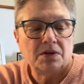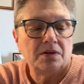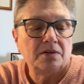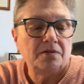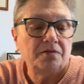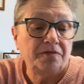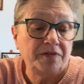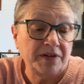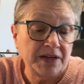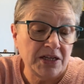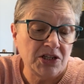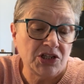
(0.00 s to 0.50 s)

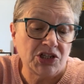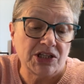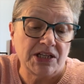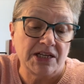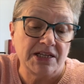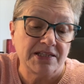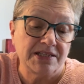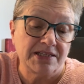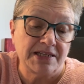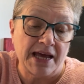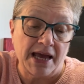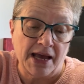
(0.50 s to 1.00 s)
finish
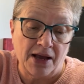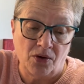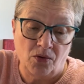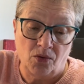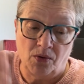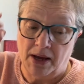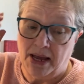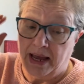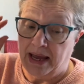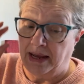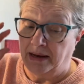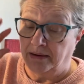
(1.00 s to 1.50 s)
this now
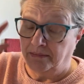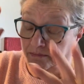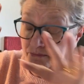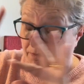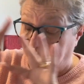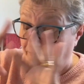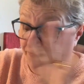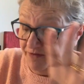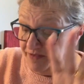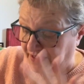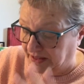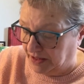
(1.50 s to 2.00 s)
and
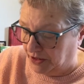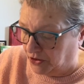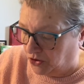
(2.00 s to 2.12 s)
fill it